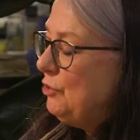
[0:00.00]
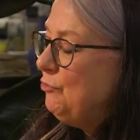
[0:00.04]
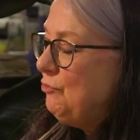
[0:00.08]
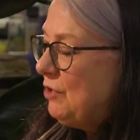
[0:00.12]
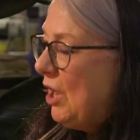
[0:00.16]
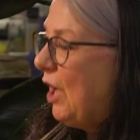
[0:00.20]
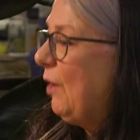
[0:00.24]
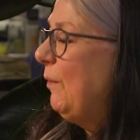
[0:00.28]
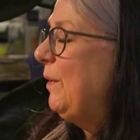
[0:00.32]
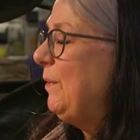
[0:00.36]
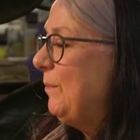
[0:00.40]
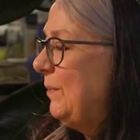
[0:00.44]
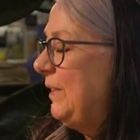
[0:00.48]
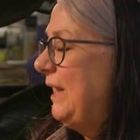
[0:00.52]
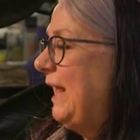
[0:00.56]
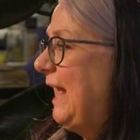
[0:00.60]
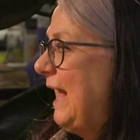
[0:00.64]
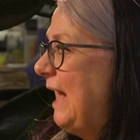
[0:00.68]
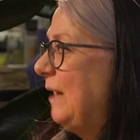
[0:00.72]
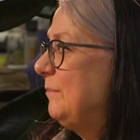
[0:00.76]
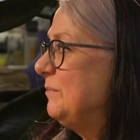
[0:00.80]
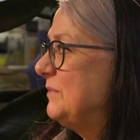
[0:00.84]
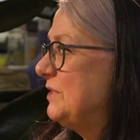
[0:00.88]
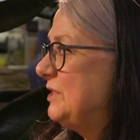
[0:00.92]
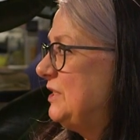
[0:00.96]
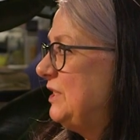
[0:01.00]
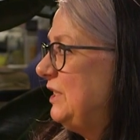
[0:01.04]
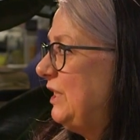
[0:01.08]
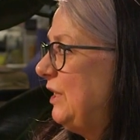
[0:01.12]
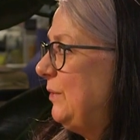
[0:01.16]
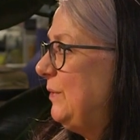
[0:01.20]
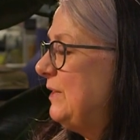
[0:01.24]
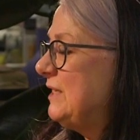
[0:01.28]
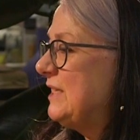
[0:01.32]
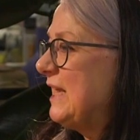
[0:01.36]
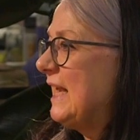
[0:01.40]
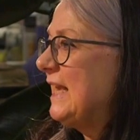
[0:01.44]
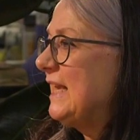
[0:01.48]
You know it when it happens to
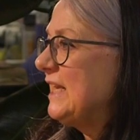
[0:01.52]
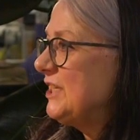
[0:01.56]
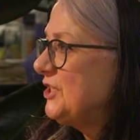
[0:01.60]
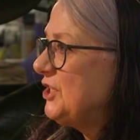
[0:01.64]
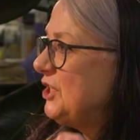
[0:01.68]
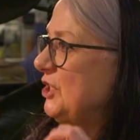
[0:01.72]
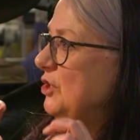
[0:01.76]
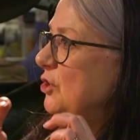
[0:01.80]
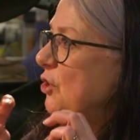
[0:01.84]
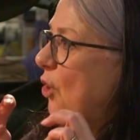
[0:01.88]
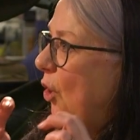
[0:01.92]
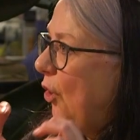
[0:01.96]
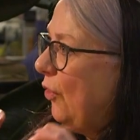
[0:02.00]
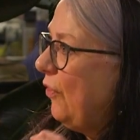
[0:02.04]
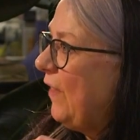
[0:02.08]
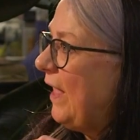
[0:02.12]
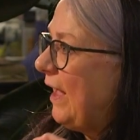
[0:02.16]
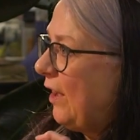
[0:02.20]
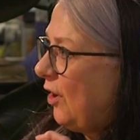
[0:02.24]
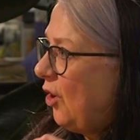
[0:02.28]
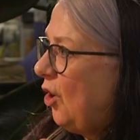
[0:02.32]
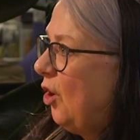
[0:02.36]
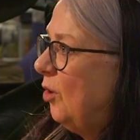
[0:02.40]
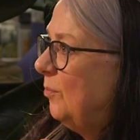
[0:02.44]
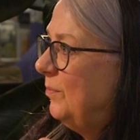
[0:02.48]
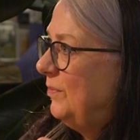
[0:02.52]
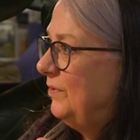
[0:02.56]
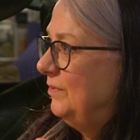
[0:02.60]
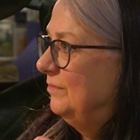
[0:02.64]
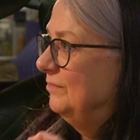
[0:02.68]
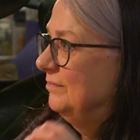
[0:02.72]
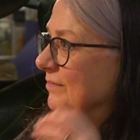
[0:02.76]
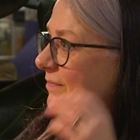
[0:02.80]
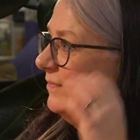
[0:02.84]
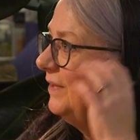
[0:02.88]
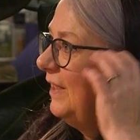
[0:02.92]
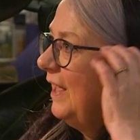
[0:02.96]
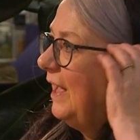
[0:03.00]
you. It's actually not that
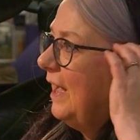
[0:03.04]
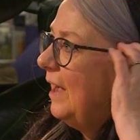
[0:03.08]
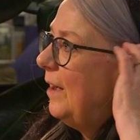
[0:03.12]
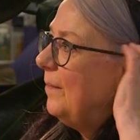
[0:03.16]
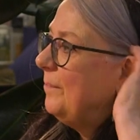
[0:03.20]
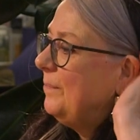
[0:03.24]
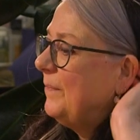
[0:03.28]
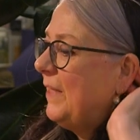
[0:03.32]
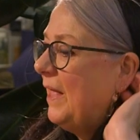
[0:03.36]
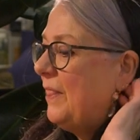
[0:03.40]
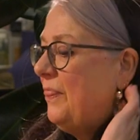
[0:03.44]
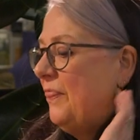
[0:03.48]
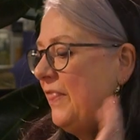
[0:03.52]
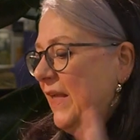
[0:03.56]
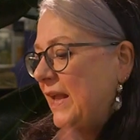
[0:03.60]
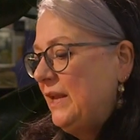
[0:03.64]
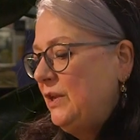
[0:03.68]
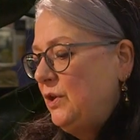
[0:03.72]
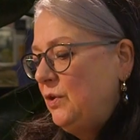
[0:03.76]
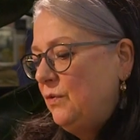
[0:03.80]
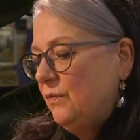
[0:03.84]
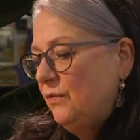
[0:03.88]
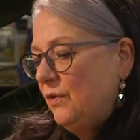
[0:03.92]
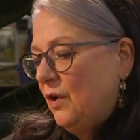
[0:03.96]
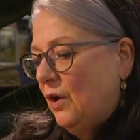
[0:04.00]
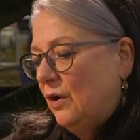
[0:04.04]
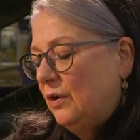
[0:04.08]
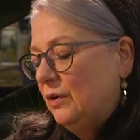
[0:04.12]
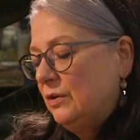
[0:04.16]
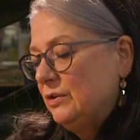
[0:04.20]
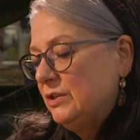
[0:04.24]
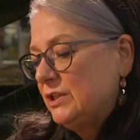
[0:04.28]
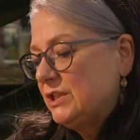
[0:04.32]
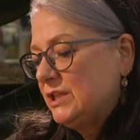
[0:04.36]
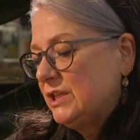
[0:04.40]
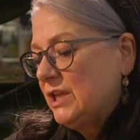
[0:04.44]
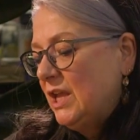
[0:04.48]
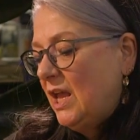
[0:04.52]
common. And then you've
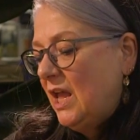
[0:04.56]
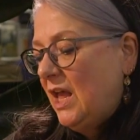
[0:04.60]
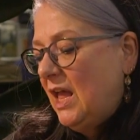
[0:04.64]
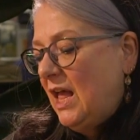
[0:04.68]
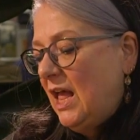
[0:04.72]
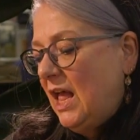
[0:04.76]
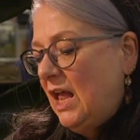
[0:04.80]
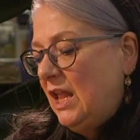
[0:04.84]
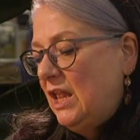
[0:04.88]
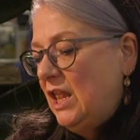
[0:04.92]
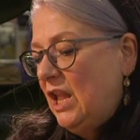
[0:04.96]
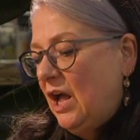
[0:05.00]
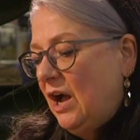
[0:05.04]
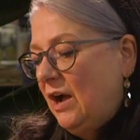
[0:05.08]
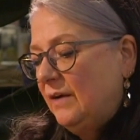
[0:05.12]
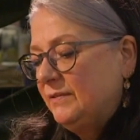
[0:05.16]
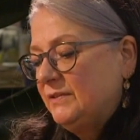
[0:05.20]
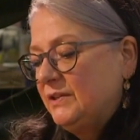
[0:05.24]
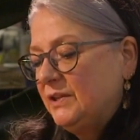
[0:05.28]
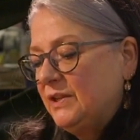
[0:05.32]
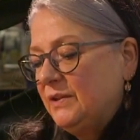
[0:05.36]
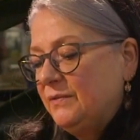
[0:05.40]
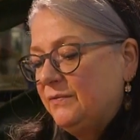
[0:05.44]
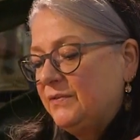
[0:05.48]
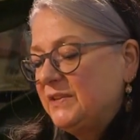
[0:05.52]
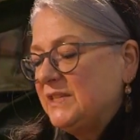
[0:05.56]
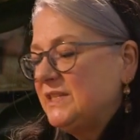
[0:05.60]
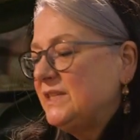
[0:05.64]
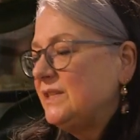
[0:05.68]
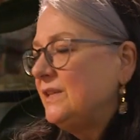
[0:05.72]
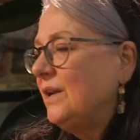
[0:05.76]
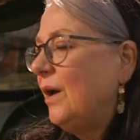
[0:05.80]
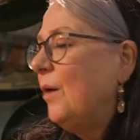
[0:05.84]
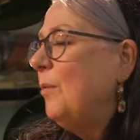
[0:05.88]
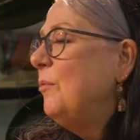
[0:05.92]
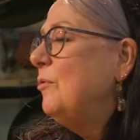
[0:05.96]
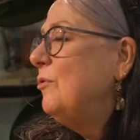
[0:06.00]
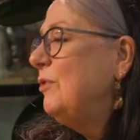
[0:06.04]
got laughter that for
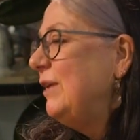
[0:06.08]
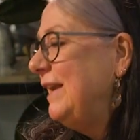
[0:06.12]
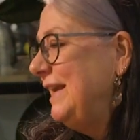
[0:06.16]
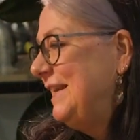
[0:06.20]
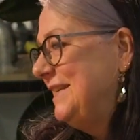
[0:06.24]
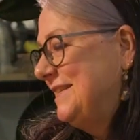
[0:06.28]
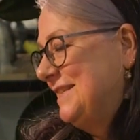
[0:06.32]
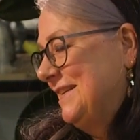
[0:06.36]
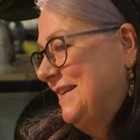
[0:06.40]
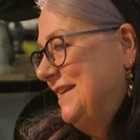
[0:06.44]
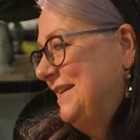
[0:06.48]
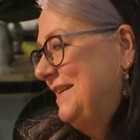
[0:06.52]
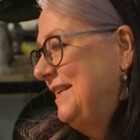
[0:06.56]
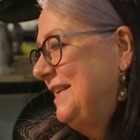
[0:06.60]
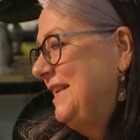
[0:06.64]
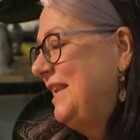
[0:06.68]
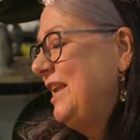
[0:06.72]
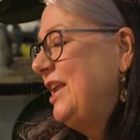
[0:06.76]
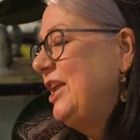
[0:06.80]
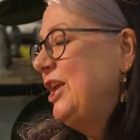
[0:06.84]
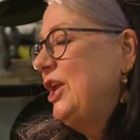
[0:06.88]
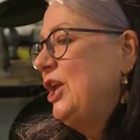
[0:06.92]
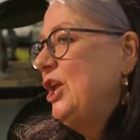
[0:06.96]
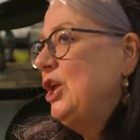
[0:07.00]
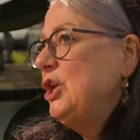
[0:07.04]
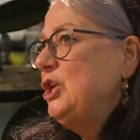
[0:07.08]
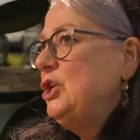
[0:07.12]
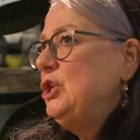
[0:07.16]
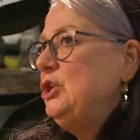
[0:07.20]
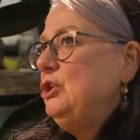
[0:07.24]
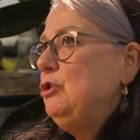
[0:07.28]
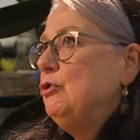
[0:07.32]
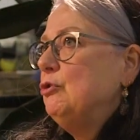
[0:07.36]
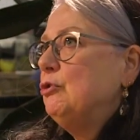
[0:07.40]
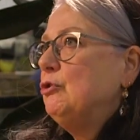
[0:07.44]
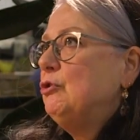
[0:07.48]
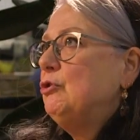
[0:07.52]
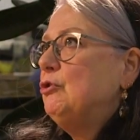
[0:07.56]
some reason
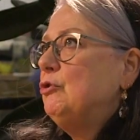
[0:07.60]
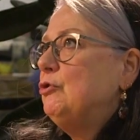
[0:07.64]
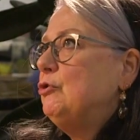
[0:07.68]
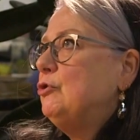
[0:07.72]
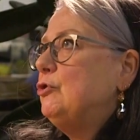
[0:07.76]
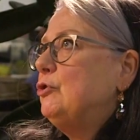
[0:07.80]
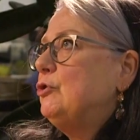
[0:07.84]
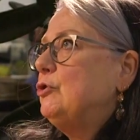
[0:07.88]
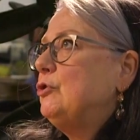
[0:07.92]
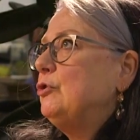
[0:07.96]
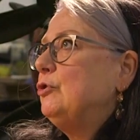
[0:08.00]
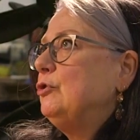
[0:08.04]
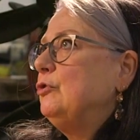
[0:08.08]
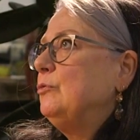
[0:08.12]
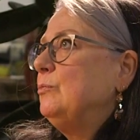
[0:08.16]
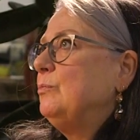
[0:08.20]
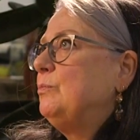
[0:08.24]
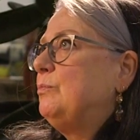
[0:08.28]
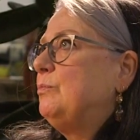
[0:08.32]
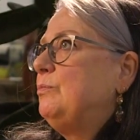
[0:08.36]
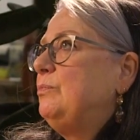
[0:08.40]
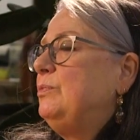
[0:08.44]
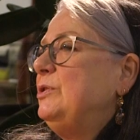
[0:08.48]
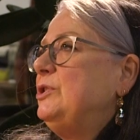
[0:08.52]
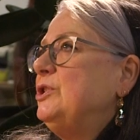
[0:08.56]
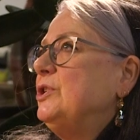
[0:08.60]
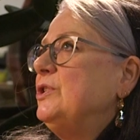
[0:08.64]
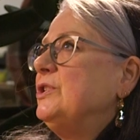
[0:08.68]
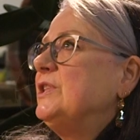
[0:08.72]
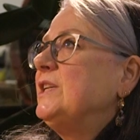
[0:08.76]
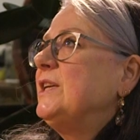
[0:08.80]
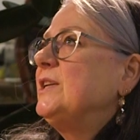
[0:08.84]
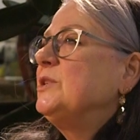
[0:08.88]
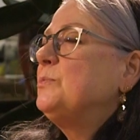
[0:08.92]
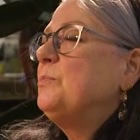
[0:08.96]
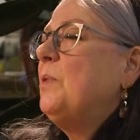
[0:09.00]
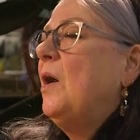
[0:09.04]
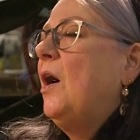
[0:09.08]
you're
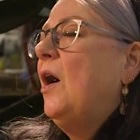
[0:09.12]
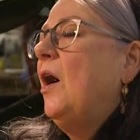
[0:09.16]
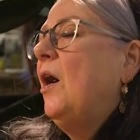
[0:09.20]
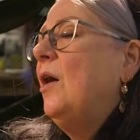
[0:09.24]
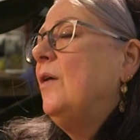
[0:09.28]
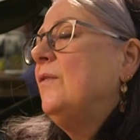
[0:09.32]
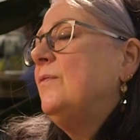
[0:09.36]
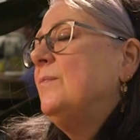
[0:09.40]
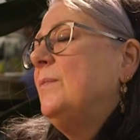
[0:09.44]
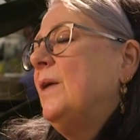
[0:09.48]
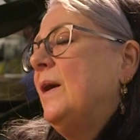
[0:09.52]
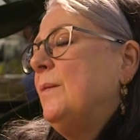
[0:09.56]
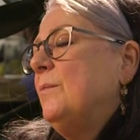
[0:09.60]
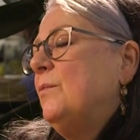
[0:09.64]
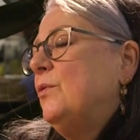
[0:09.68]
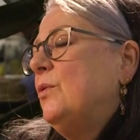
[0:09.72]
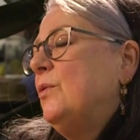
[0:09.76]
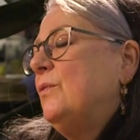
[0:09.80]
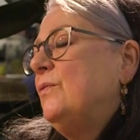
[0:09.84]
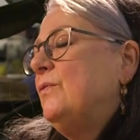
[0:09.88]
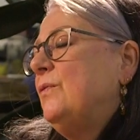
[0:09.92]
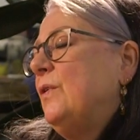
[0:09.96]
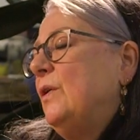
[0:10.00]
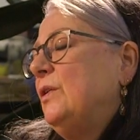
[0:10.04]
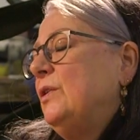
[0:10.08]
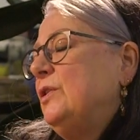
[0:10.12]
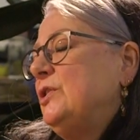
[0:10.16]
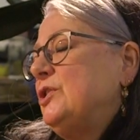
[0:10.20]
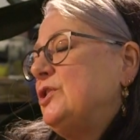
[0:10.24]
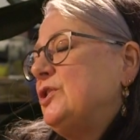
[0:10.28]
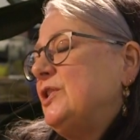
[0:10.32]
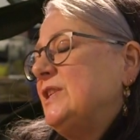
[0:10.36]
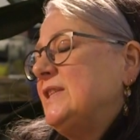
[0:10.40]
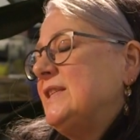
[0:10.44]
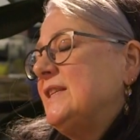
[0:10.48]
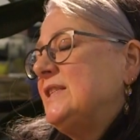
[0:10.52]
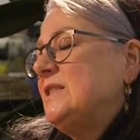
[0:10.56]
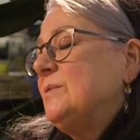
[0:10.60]
producing as part of my more
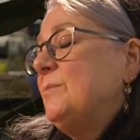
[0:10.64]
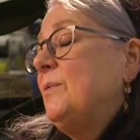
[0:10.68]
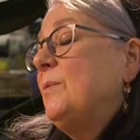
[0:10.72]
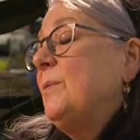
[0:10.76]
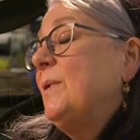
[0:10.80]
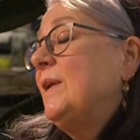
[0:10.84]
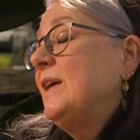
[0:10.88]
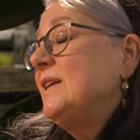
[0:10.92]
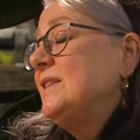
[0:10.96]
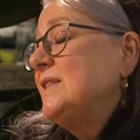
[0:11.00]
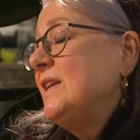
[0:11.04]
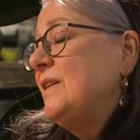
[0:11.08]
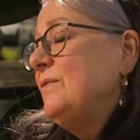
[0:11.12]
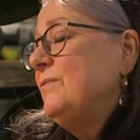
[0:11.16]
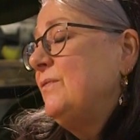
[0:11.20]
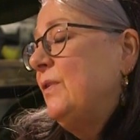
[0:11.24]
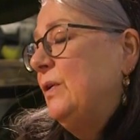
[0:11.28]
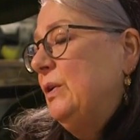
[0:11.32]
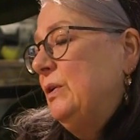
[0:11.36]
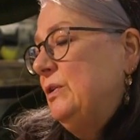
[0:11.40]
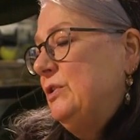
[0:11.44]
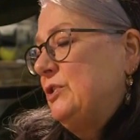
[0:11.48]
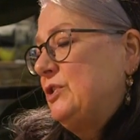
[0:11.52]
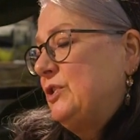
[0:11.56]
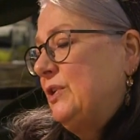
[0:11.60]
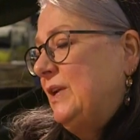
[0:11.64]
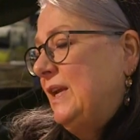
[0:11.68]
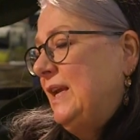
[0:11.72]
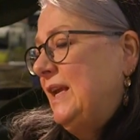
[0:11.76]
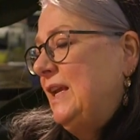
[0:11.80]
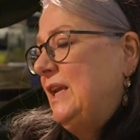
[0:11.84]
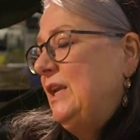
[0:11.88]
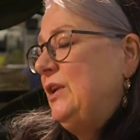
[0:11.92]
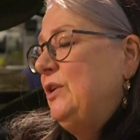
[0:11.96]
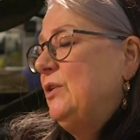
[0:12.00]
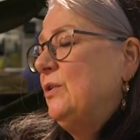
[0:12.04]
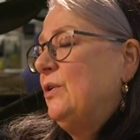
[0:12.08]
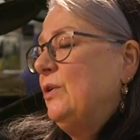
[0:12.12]
voluntary system. And when I say
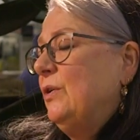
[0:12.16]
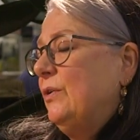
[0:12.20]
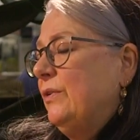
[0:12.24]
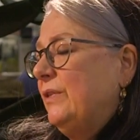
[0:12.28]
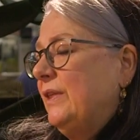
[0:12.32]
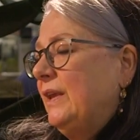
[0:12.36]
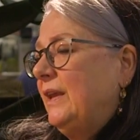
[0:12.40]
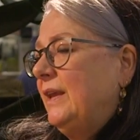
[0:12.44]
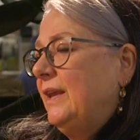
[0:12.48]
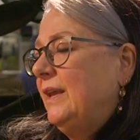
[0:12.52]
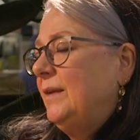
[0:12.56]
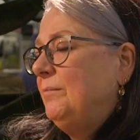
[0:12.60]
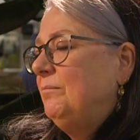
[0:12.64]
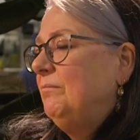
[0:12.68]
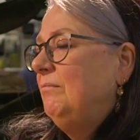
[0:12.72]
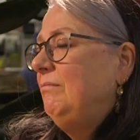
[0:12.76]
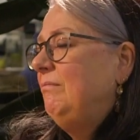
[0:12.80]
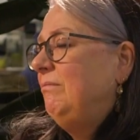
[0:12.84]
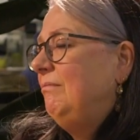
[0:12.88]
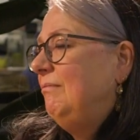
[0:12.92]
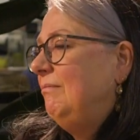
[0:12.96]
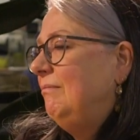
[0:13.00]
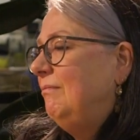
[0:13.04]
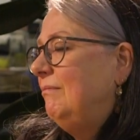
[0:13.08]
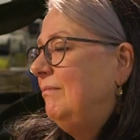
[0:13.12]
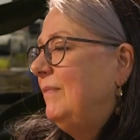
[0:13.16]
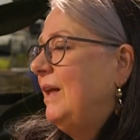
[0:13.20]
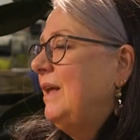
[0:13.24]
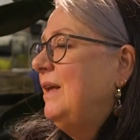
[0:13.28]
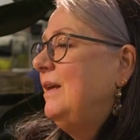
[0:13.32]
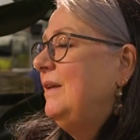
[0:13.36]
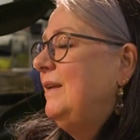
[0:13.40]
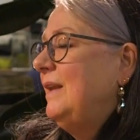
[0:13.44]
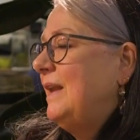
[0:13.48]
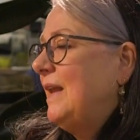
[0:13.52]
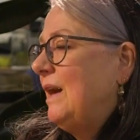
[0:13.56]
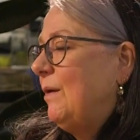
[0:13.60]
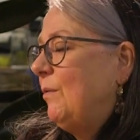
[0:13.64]
voluntary, you're not thinking,
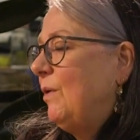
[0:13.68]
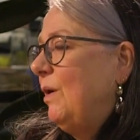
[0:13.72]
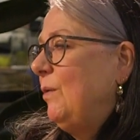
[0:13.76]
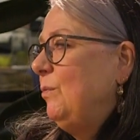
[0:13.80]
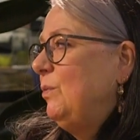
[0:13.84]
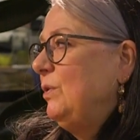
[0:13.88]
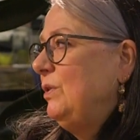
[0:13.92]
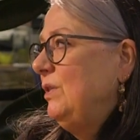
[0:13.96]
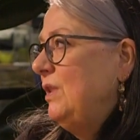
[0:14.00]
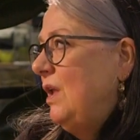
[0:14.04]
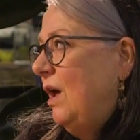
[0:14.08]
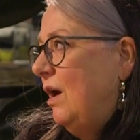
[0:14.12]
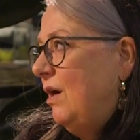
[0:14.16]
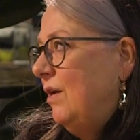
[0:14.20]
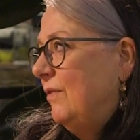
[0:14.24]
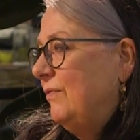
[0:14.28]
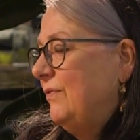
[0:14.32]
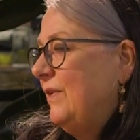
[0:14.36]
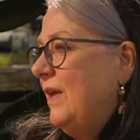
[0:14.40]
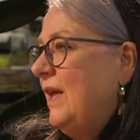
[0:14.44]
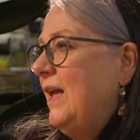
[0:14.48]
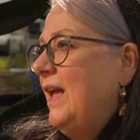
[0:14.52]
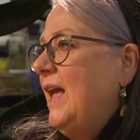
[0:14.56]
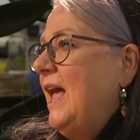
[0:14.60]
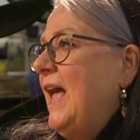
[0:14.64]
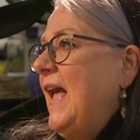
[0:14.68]
now I will laugh.